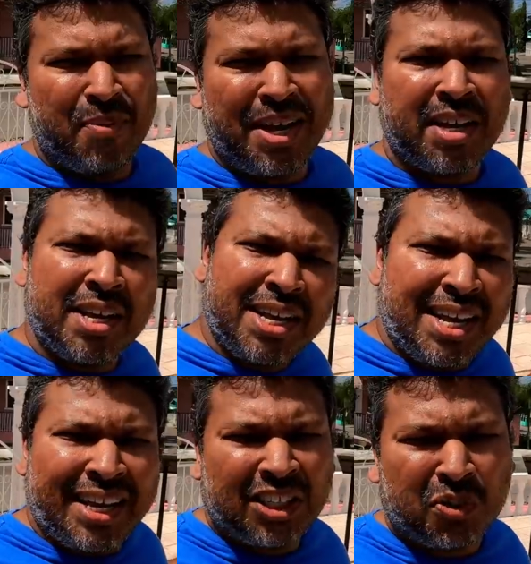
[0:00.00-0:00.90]
Anyway,
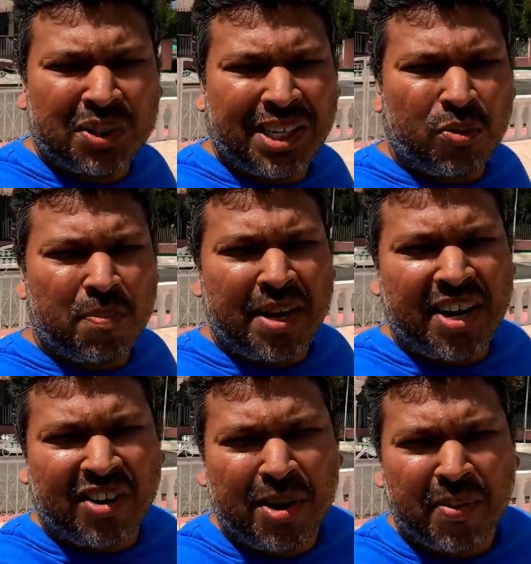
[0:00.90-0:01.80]
let's go chat with
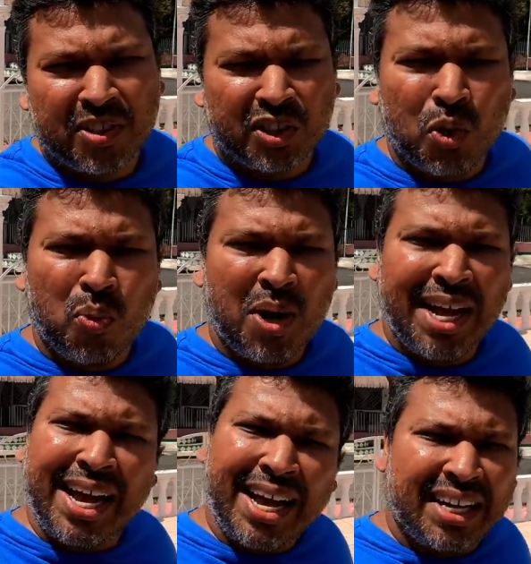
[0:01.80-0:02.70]
my grandparents now
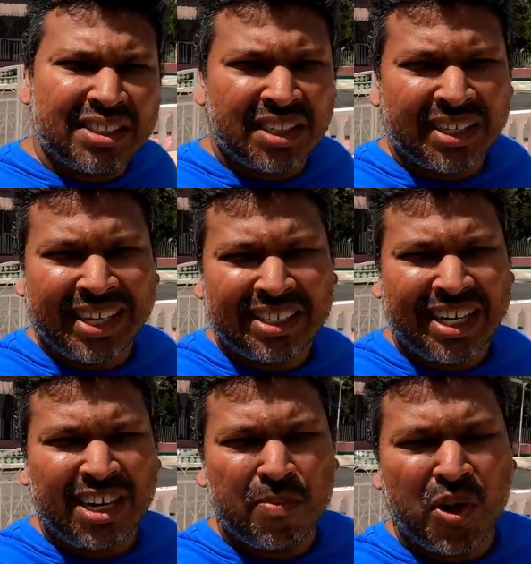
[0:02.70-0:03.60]
and get
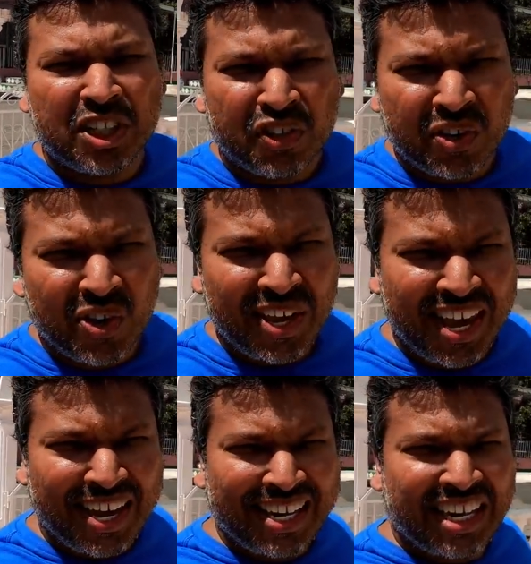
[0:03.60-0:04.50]
a little more history
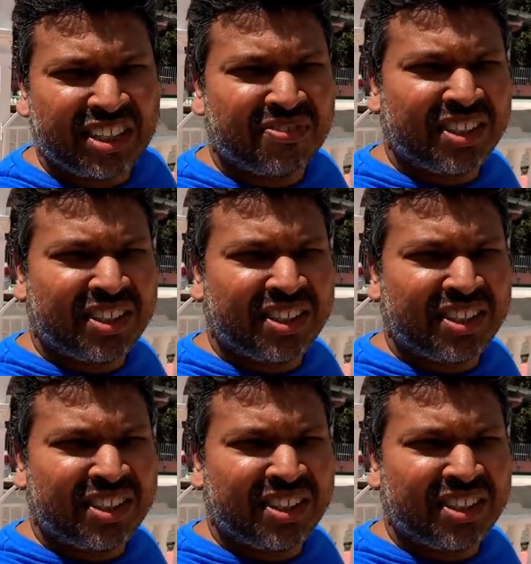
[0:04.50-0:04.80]
here in Gandhi